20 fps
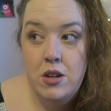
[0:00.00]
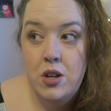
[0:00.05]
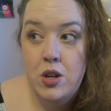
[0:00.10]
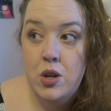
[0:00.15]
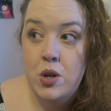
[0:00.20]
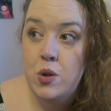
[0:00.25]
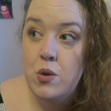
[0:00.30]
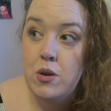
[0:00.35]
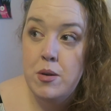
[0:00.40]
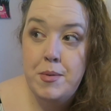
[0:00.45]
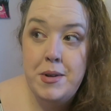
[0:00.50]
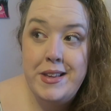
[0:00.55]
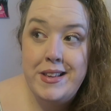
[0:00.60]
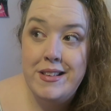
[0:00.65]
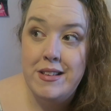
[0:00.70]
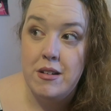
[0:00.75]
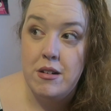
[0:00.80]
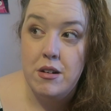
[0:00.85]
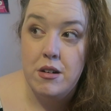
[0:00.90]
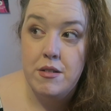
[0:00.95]
Who do I base
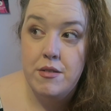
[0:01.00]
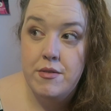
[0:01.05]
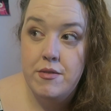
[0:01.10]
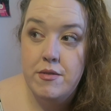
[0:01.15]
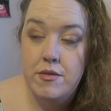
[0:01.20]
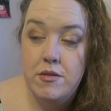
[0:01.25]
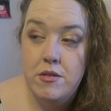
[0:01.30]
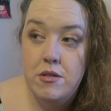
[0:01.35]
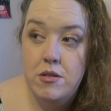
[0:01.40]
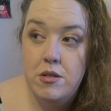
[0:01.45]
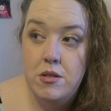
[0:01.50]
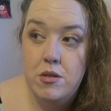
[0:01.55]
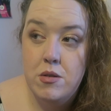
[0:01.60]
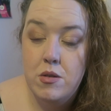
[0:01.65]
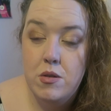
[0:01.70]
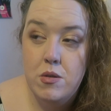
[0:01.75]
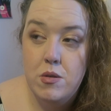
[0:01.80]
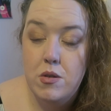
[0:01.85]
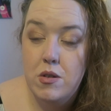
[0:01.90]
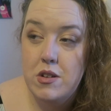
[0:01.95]
it off?
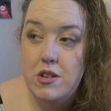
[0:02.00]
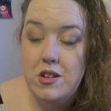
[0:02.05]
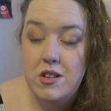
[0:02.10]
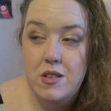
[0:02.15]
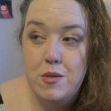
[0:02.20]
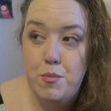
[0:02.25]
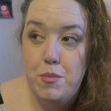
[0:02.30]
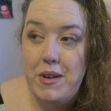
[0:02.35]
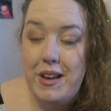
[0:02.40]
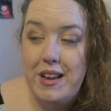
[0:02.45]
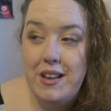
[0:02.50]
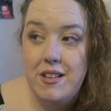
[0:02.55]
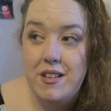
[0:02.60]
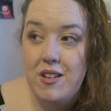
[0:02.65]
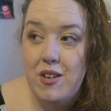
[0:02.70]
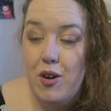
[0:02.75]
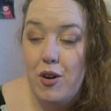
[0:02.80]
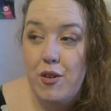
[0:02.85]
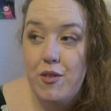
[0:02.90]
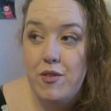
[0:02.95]
Or just base
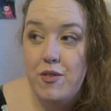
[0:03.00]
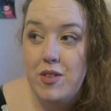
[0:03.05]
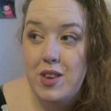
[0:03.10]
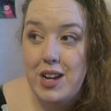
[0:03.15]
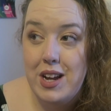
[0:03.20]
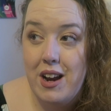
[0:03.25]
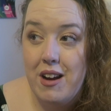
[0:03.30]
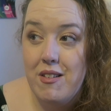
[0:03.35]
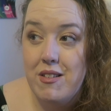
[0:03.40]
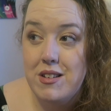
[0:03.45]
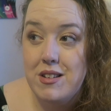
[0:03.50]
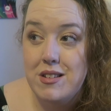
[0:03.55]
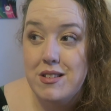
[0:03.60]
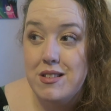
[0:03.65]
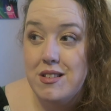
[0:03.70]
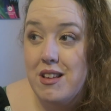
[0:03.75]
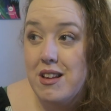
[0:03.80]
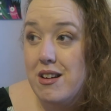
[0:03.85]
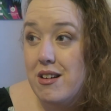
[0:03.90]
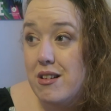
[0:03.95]
it off the
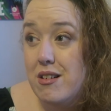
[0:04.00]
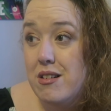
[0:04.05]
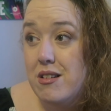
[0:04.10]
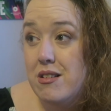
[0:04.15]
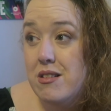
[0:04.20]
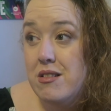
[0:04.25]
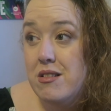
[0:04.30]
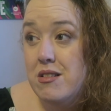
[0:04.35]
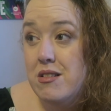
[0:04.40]
characters they are?